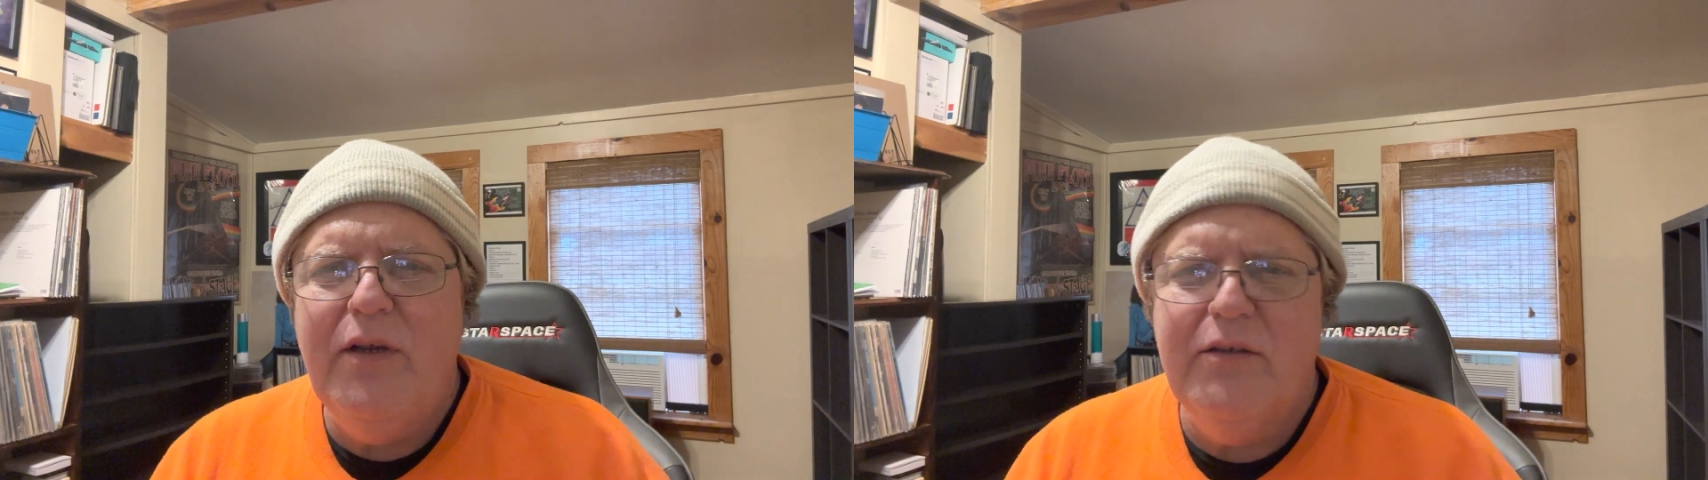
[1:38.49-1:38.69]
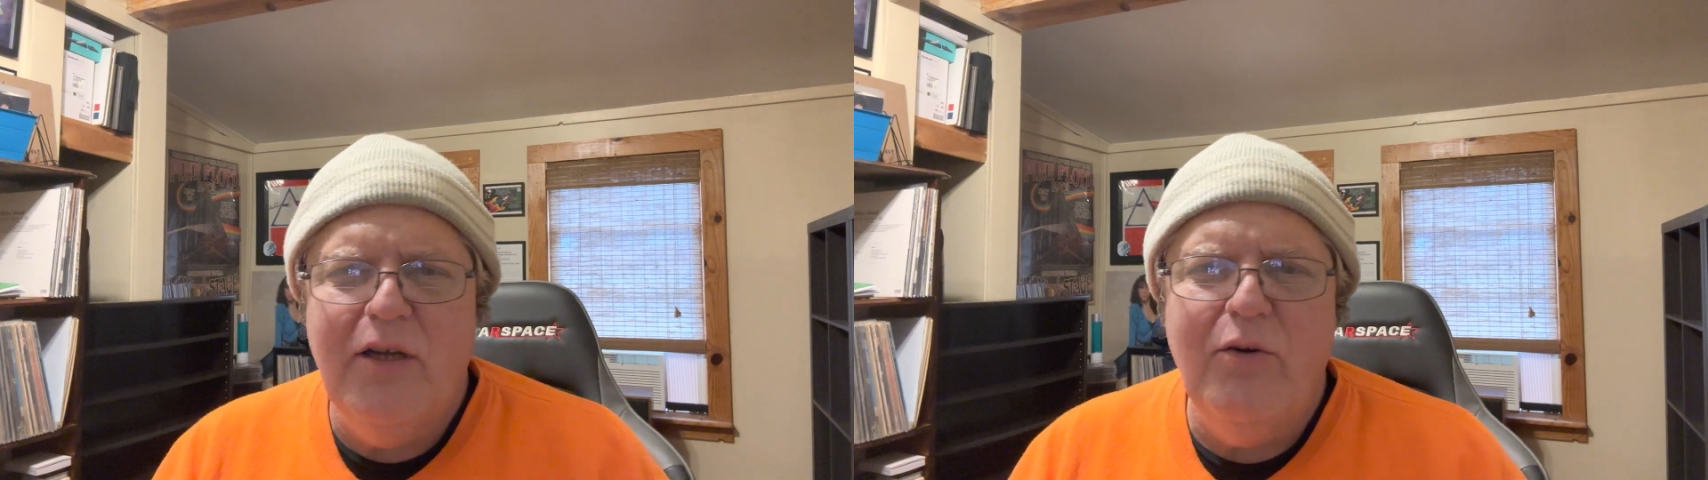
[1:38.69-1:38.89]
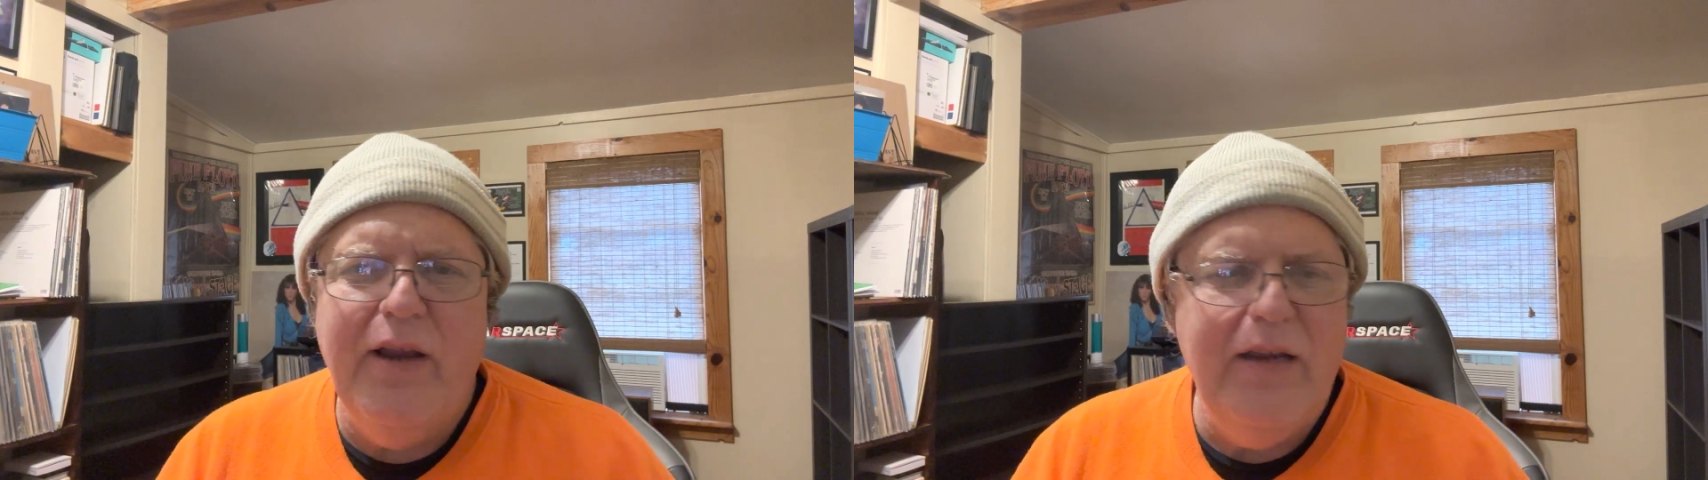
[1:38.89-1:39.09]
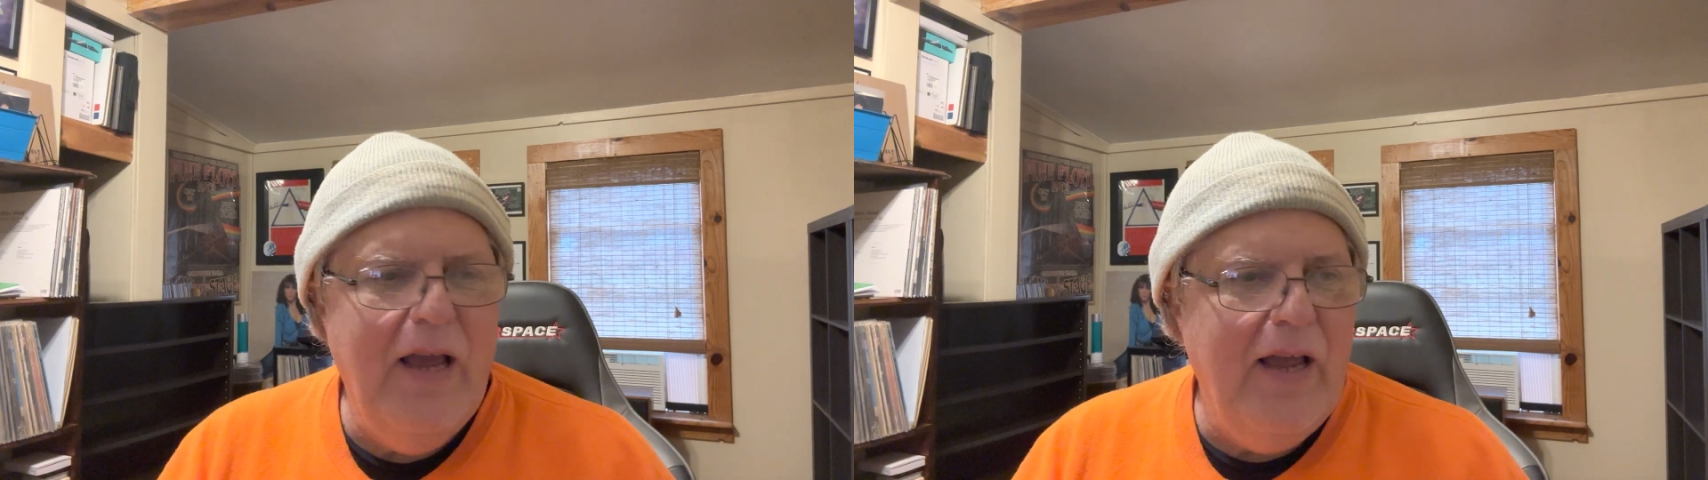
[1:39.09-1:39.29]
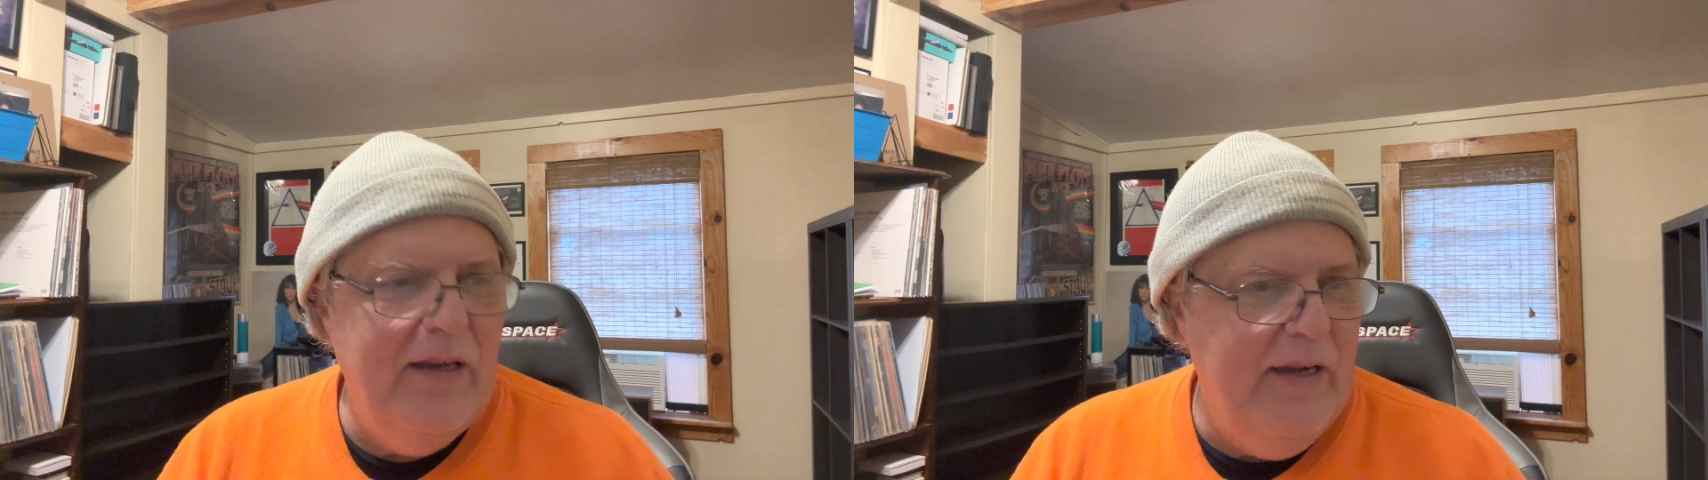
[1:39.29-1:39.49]
He's a great
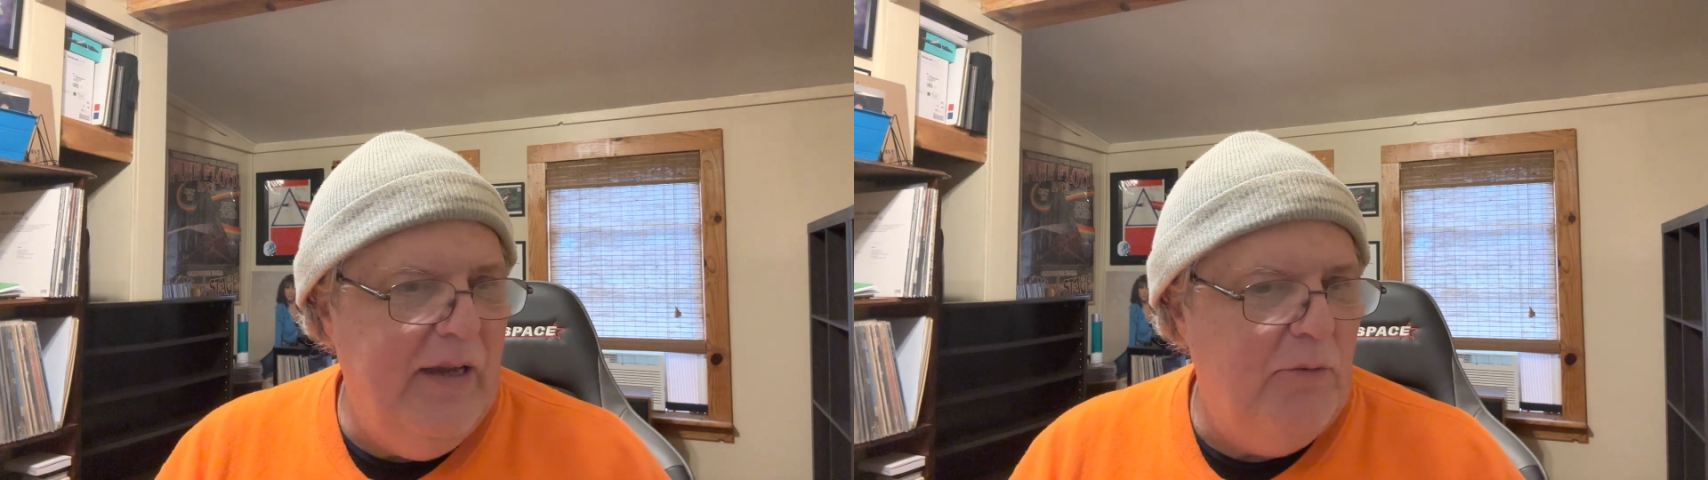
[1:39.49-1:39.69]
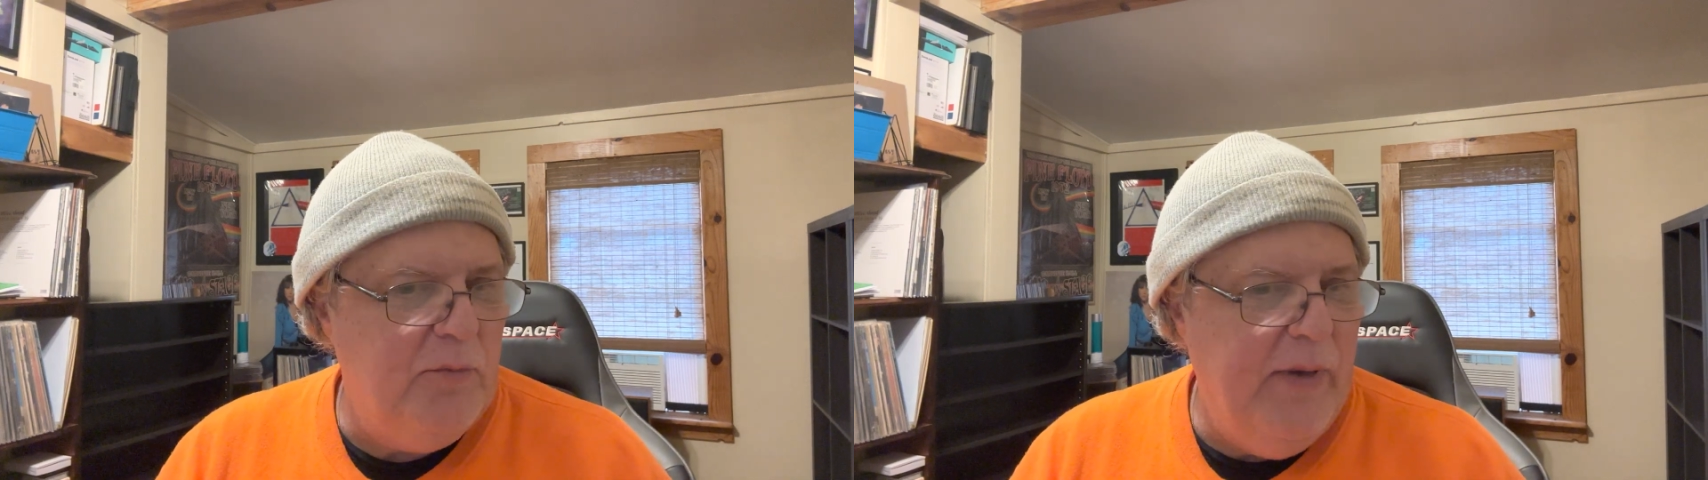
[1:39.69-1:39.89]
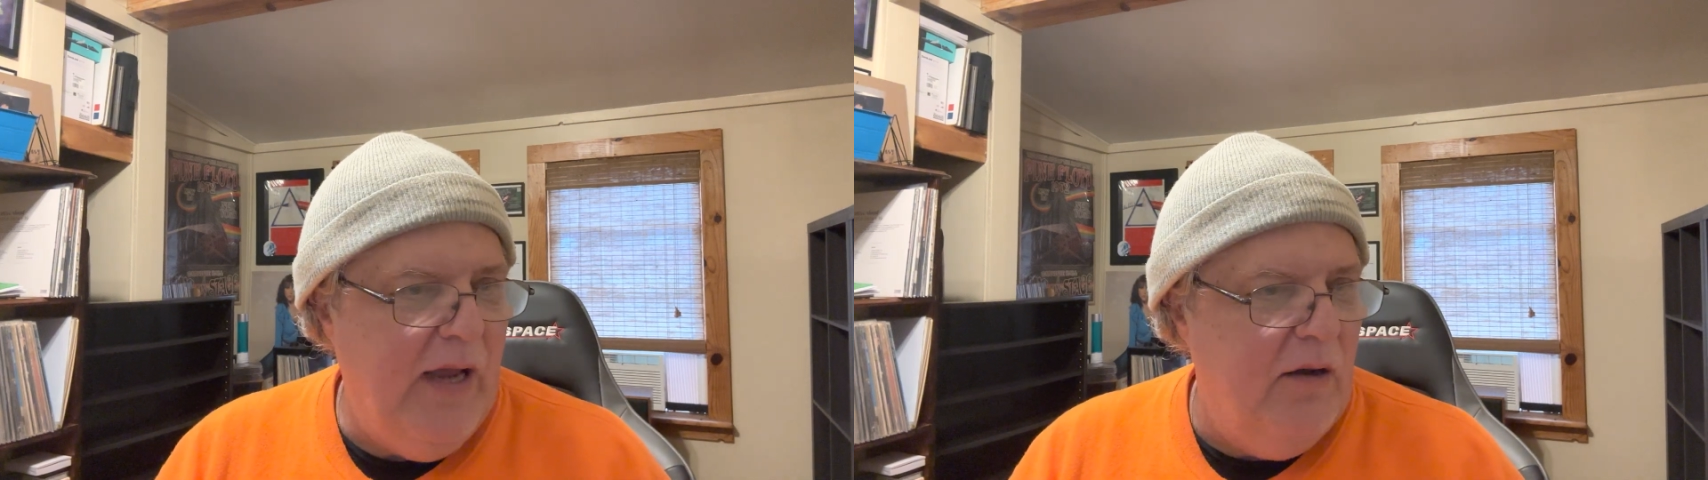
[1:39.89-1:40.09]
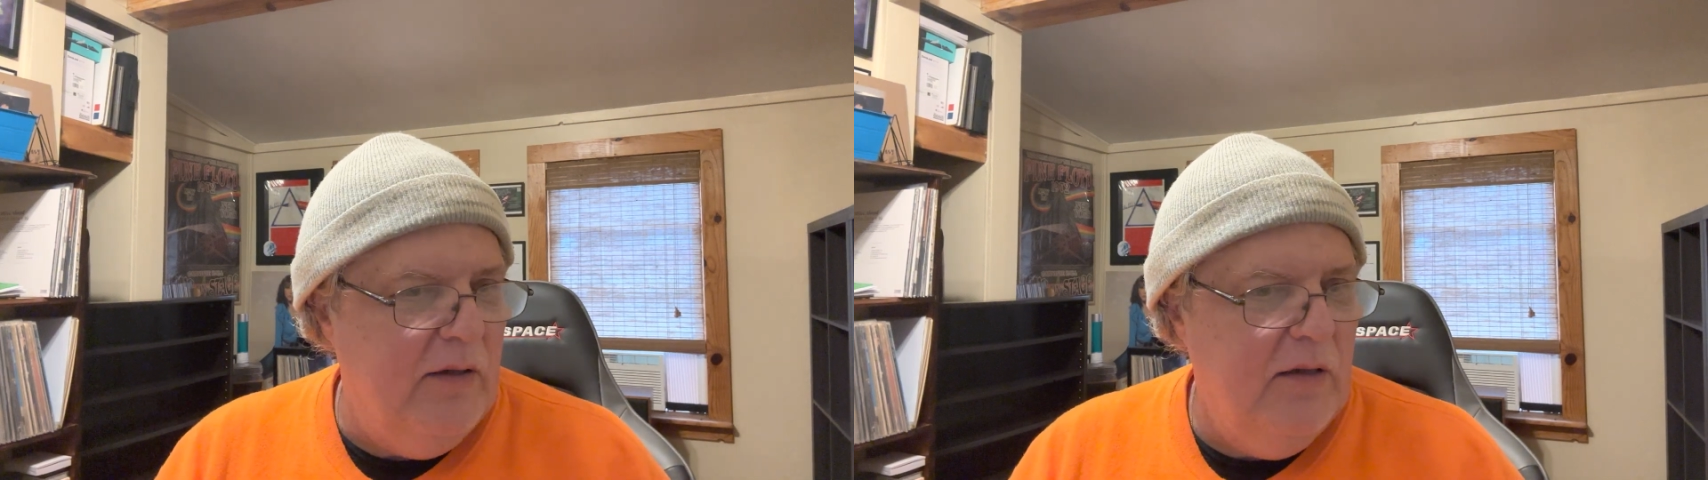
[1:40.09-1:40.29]
guy. He helps me out.